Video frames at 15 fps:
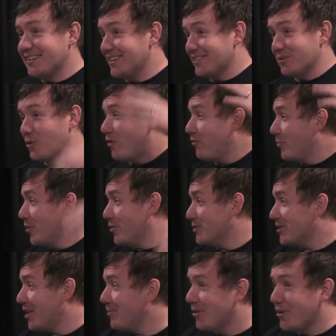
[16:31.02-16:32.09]
you know, the hover
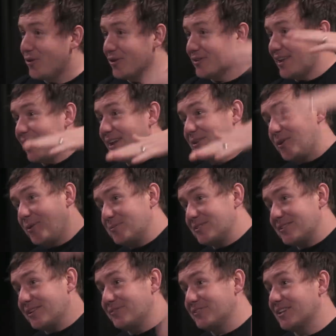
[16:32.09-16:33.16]
boats come along and the
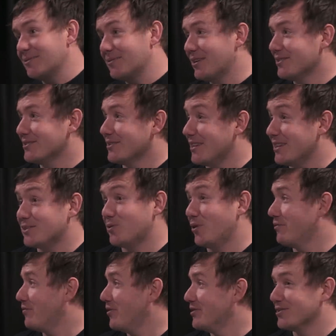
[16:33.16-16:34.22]
helicopters lifting them out. So that's
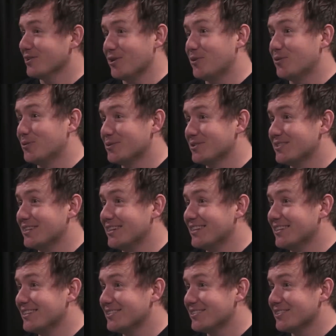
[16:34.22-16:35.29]
quite fun as a local to see because